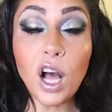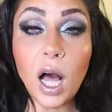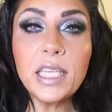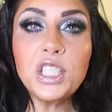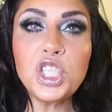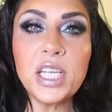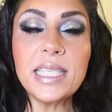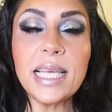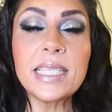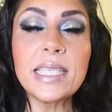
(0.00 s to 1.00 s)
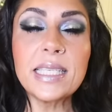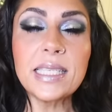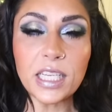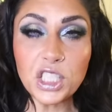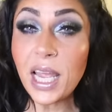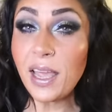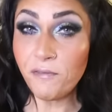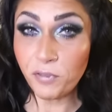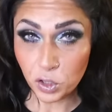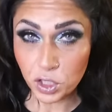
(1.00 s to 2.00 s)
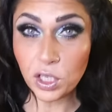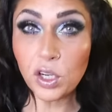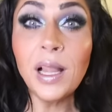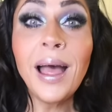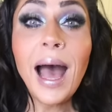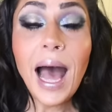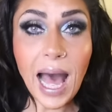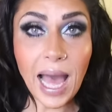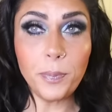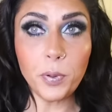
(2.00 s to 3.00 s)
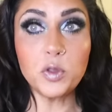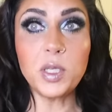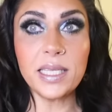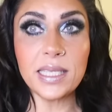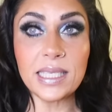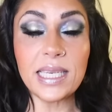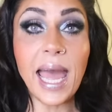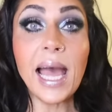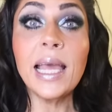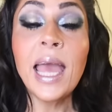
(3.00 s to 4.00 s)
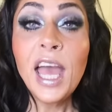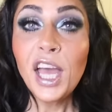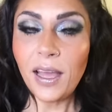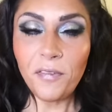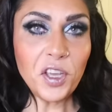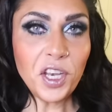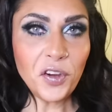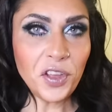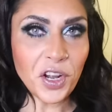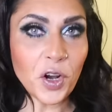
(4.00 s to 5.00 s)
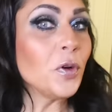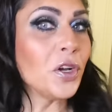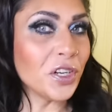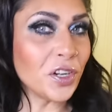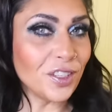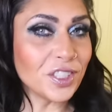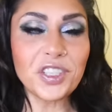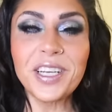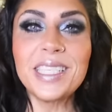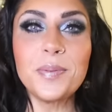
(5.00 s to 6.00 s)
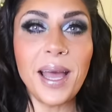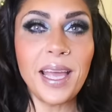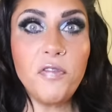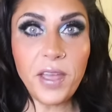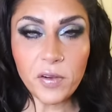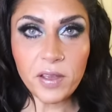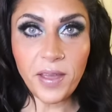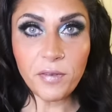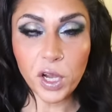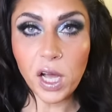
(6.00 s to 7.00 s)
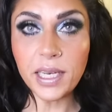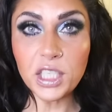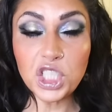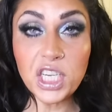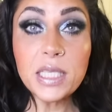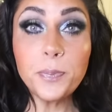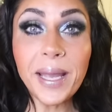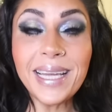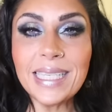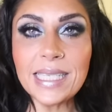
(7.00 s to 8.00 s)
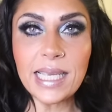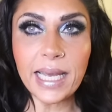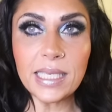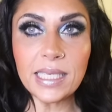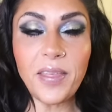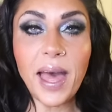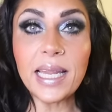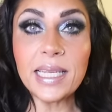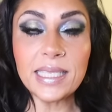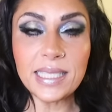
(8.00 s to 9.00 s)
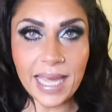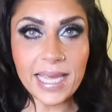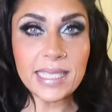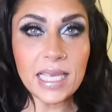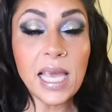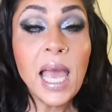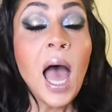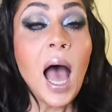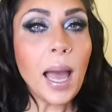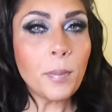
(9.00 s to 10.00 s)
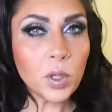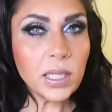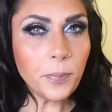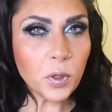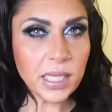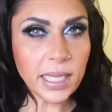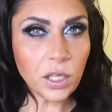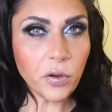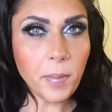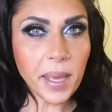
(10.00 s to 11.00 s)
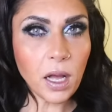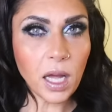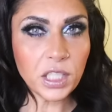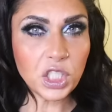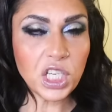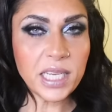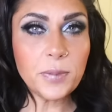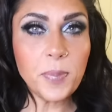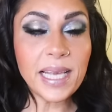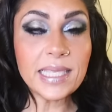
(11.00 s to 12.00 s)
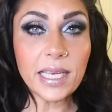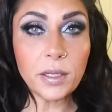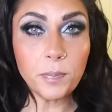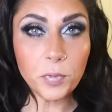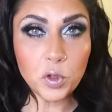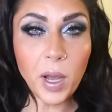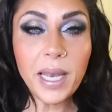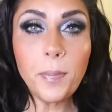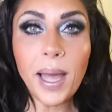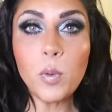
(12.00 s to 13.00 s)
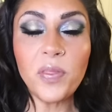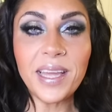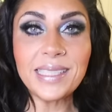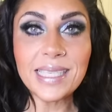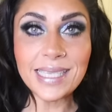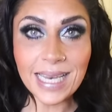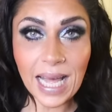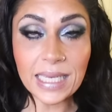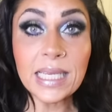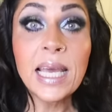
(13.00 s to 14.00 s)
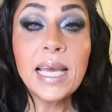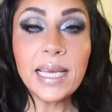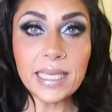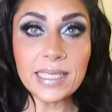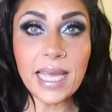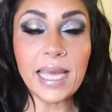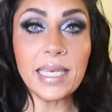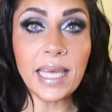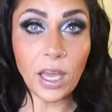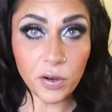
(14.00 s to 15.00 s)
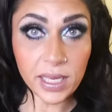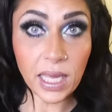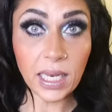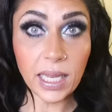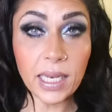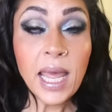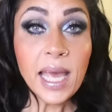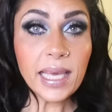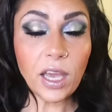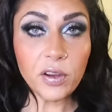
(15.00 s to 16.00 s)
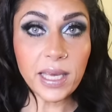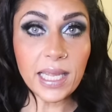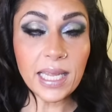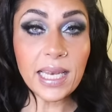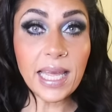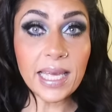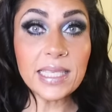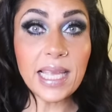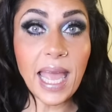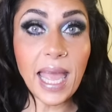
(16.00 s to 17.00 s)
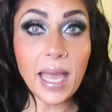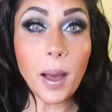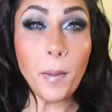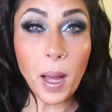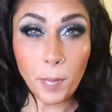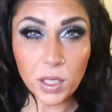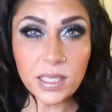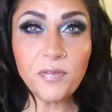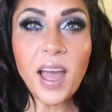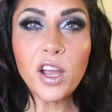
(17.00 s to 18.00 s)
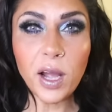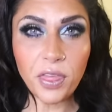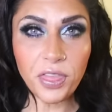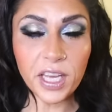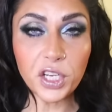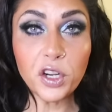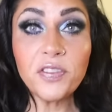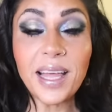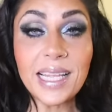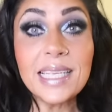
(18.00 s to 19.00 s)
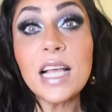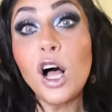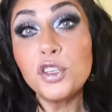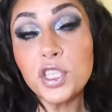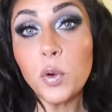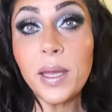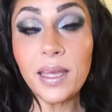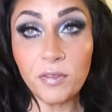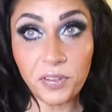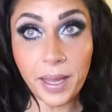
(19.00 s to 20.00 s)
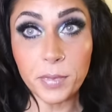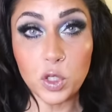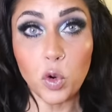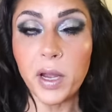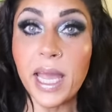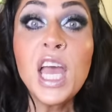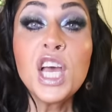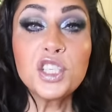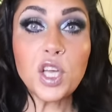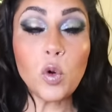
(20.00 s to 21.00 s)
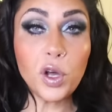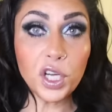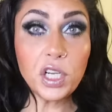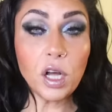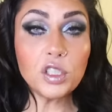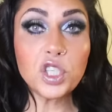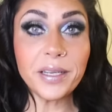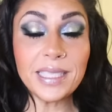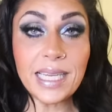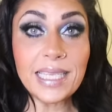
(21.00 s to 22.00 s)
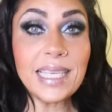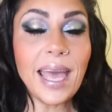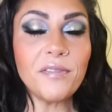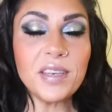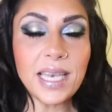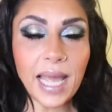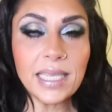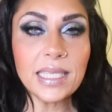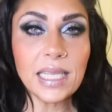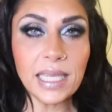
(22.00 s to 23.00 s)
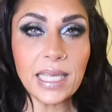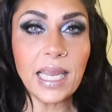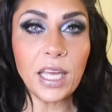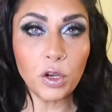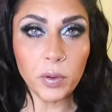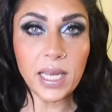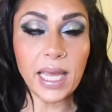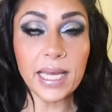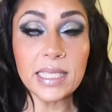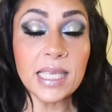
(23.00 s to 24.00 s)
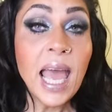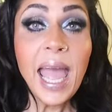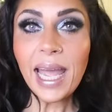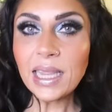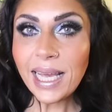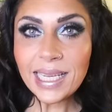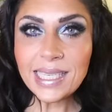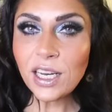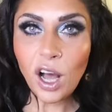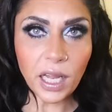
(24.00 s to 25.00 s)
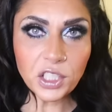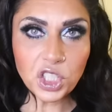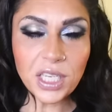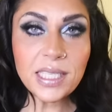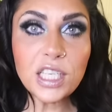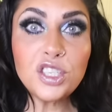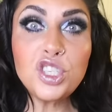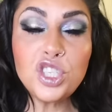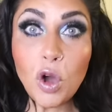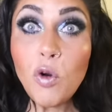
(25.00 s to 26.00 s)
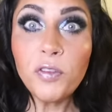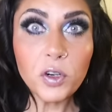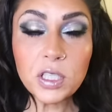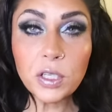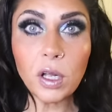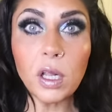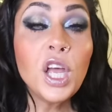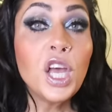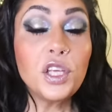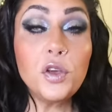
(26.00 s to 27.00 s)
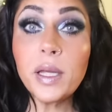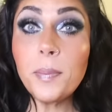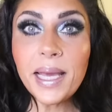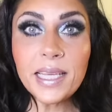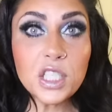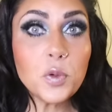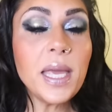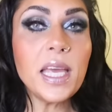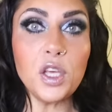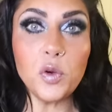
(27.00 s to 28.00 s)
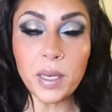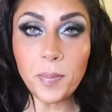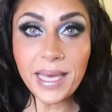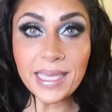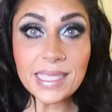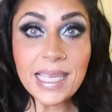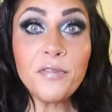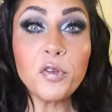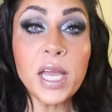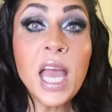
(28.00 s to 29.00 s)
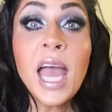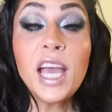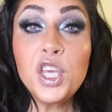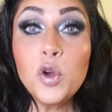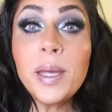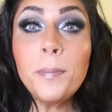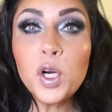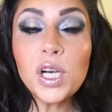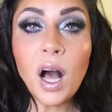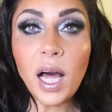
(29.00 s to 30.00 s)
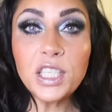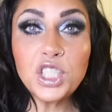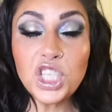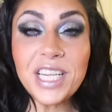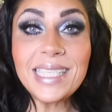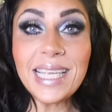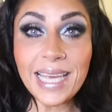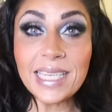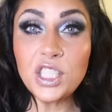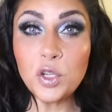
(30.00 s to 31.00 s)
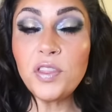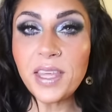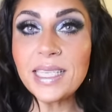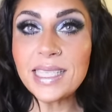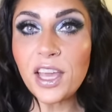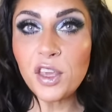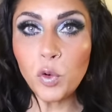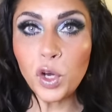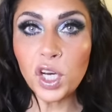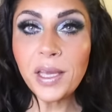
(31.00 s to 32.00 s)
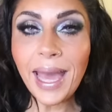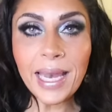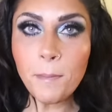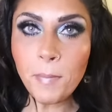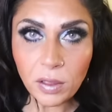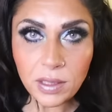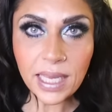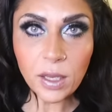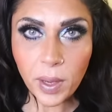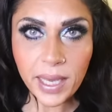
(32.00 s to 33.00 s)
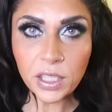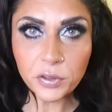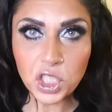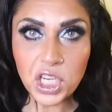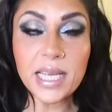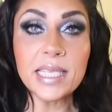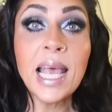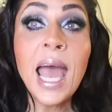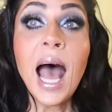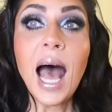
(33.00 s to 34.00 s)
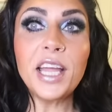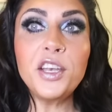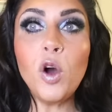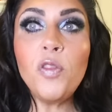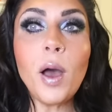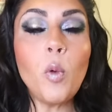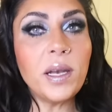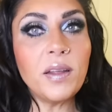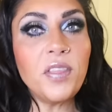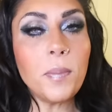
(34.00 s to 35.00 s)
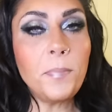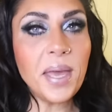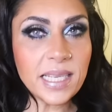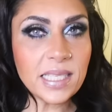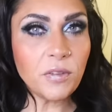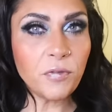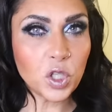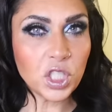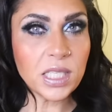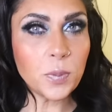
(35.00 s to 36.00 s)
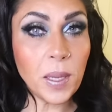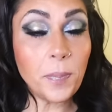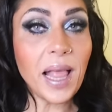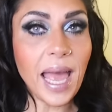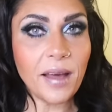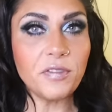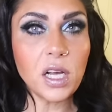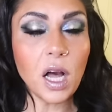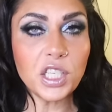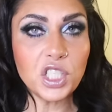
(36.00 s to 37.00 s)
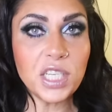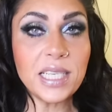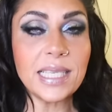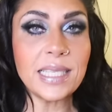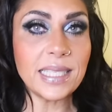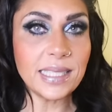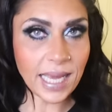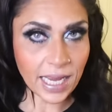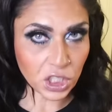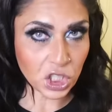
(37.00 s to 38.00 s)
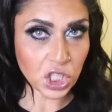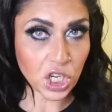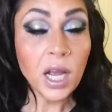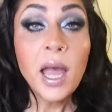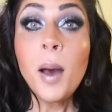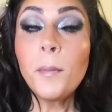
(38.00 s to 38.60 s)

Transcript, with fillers: Cottage cheese is such a versatile, high protein snack. If you know, you know, Good Culture is my very favorite cottage cheese brand. Second to that is Daisy. I'm really particular on my cottage cheese because I try to buy one that does not contain carrageenan. Carrageenan is a emulsifier, a thickener that is also inflammatory. So Good Culture and Daisy have nice, clean ingredients. And like I said, cottage cheese is so versatile. You can make it sweet. You can make it savory. You can put cottage cheese into things that you cook and it melts like regular cheese. I know that one of the biggest aversions people have to cottage cheese is the texture.